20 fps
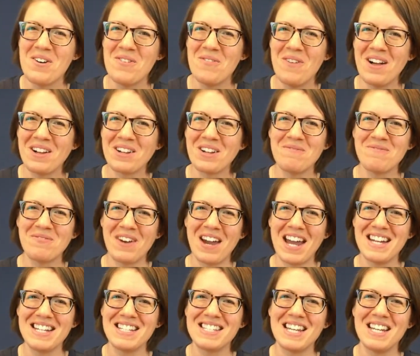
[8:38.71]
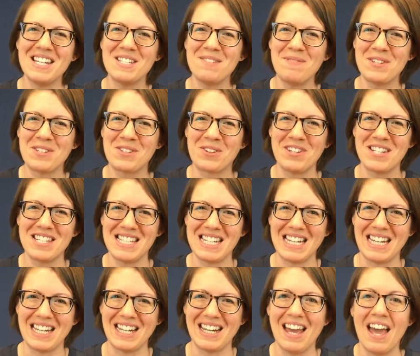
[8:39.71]
Welcome, friends. It's Miss
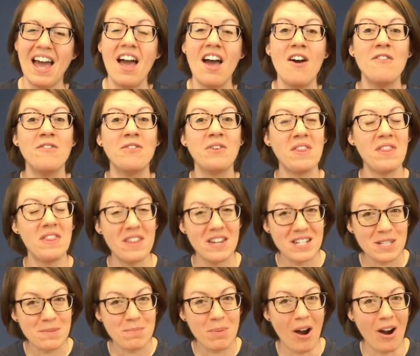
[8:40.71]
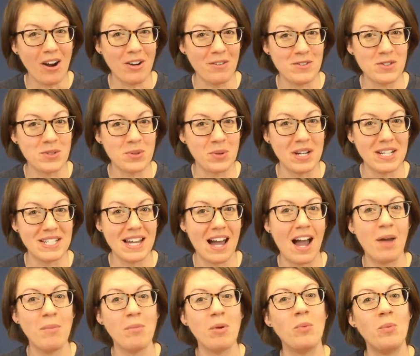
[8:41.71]
Christine. For this part of
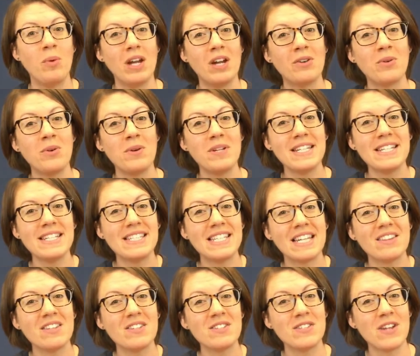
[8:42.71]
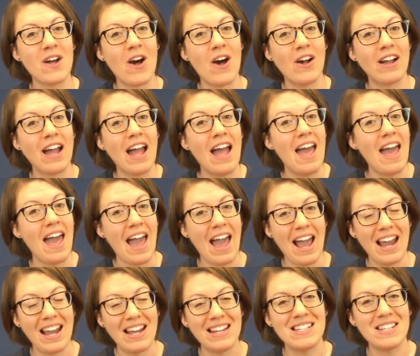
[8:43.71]
Storytime, we are going to sing the song,
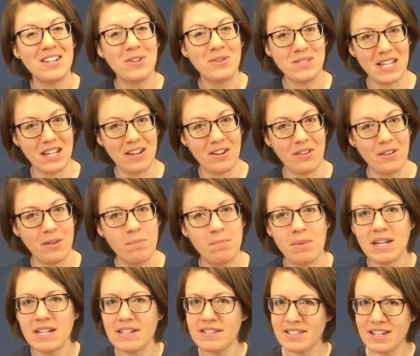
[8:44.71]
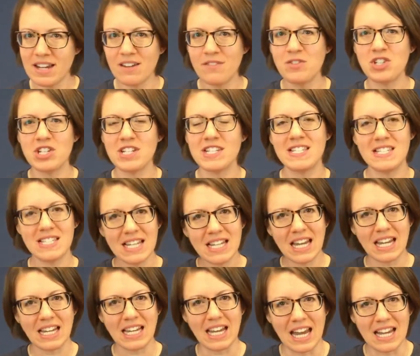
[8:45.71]
Hey Diddle Diddle. But instead of just
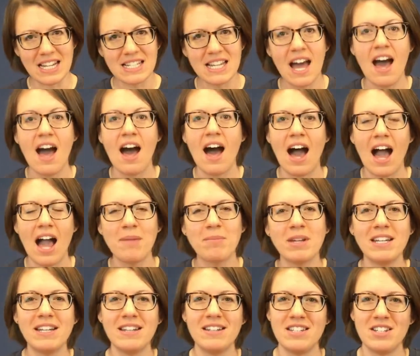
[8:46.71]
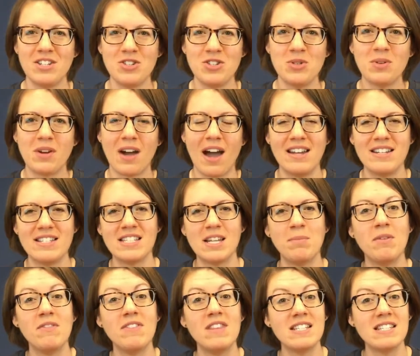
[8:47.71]
singing it, I'm going to teach you guys
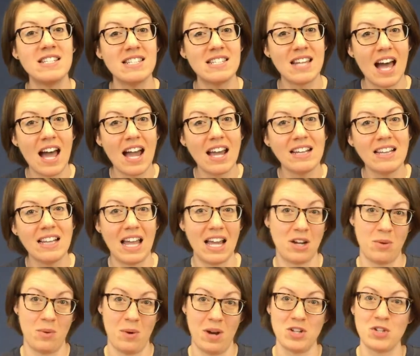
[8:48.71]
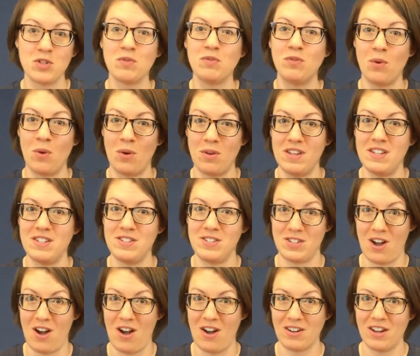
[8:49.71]
some of the sign language for this
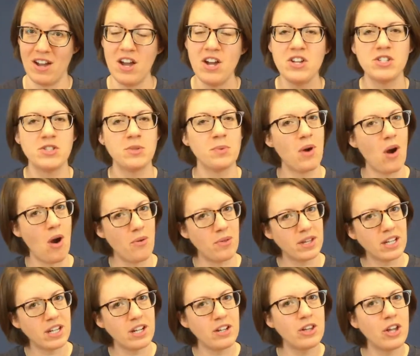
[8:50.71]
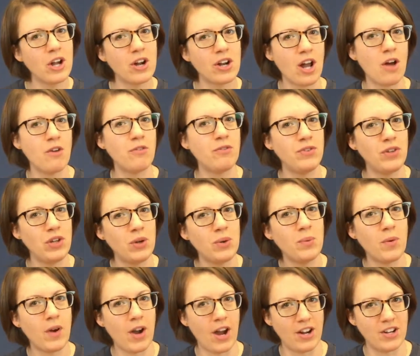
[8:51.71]
song. So we're only going to learn a
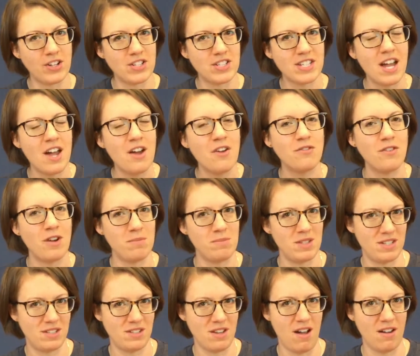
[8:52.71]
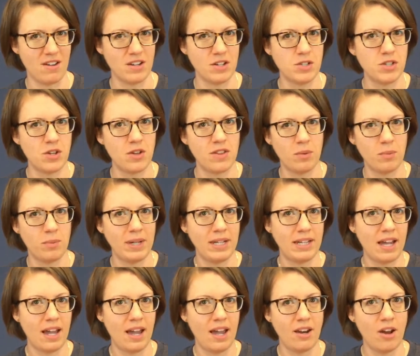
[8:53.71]
few words from the song so that we
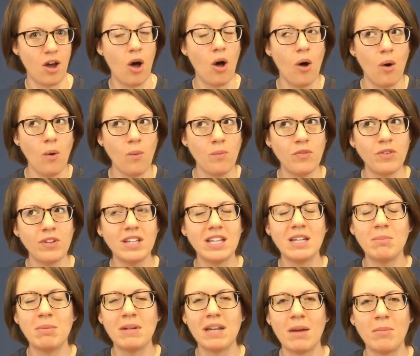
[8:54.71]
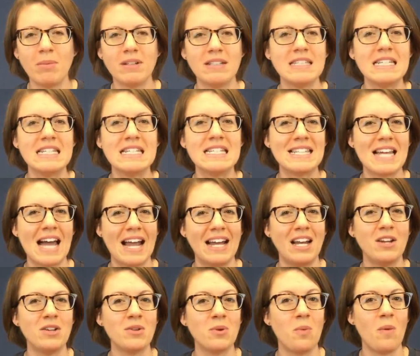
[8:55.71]
can hopefully be able to
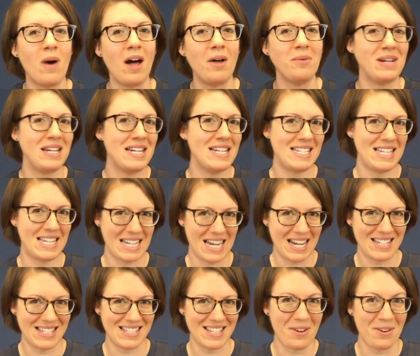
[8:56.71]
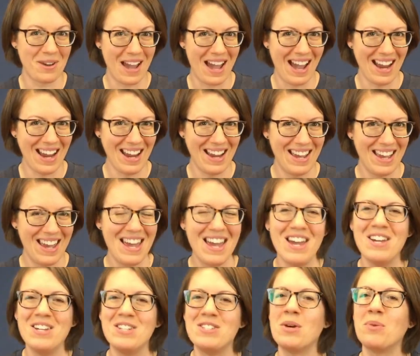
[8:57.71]
sign it while we sing it, okay?
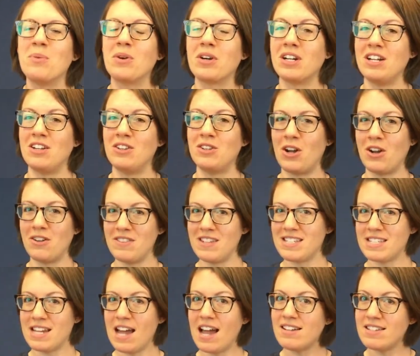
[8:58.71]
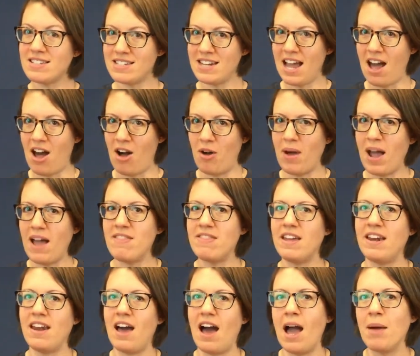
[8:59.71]
So we're going to learn the signs now, and
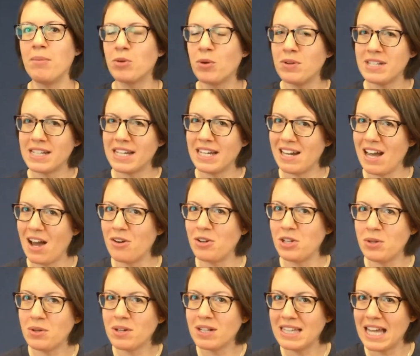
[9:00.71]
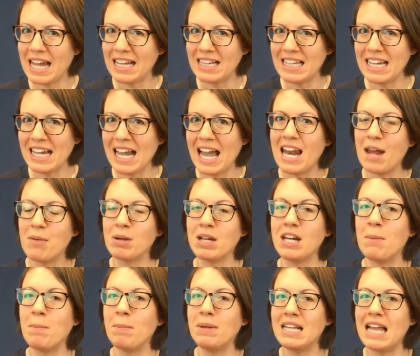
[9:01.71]
then I'm going to get out a ukulele and I'm
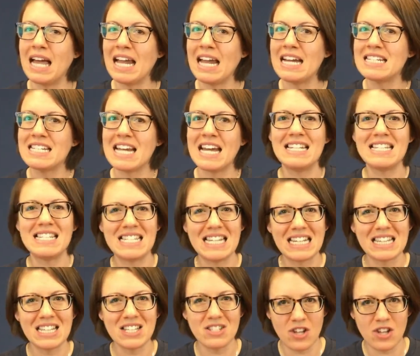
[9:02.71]
going to play it and sing the